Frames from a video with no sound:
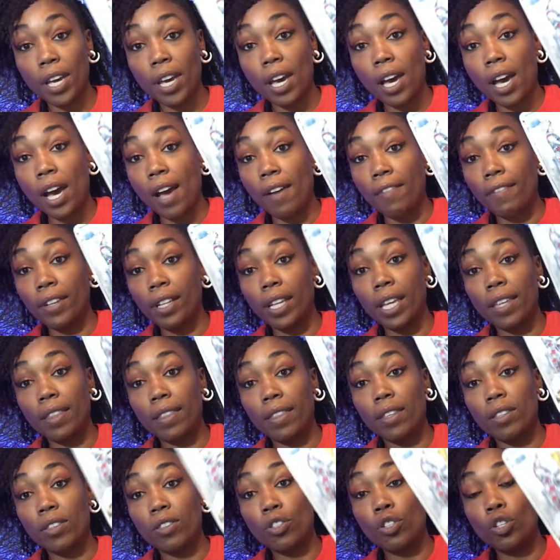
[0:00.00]
I feel like
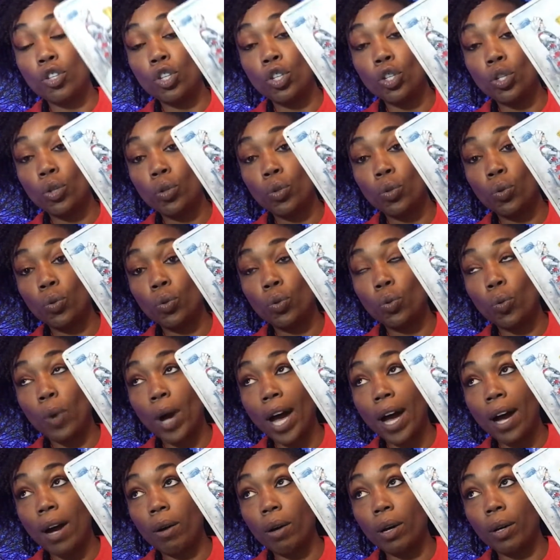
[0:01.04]
this new,
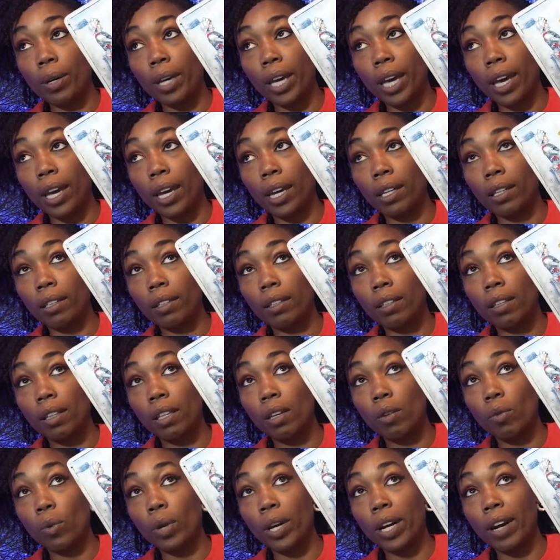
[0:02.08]
wow, okay.
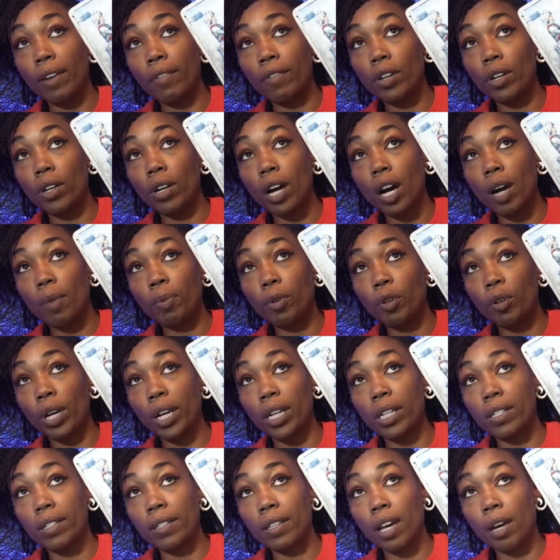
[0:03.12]
Whatever
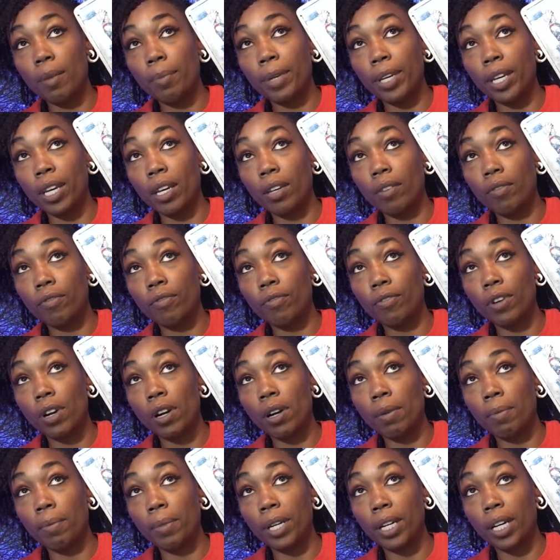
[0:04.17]
upgrade is coming in
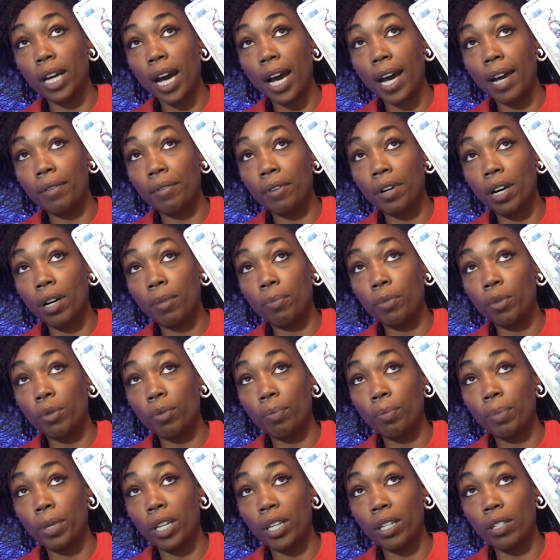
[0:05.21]
from Chiron
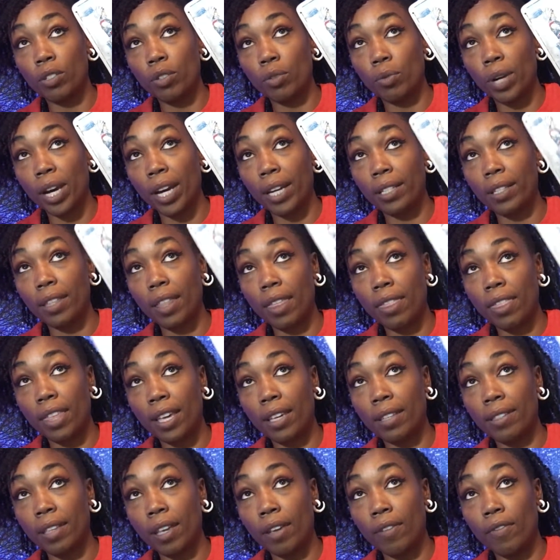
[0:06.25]
being direct, the
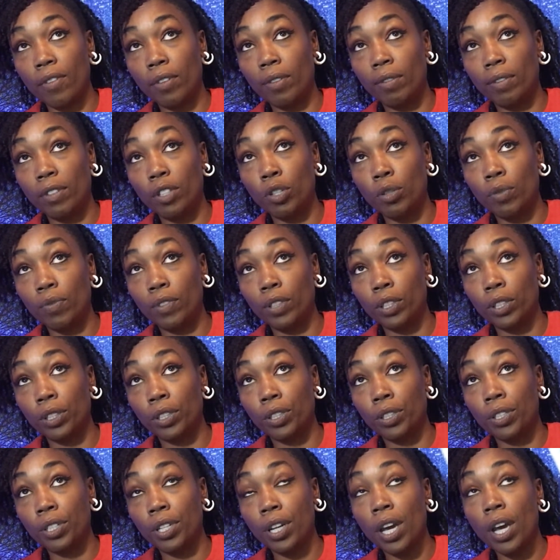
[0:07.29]
things that you've
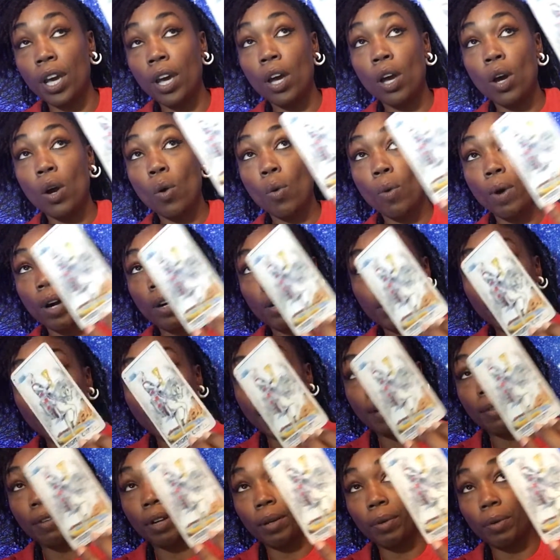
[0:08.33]
learned while
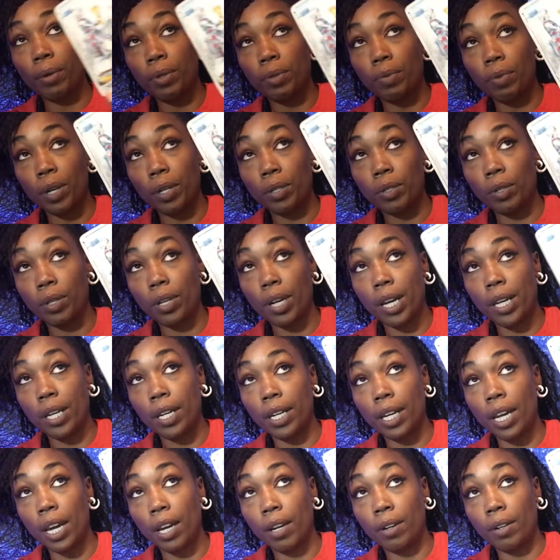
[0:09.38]
Chiron was retrograde
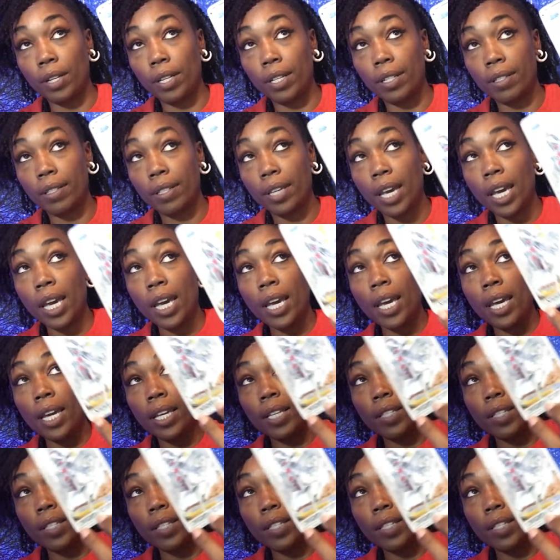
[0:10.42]
in Aries, is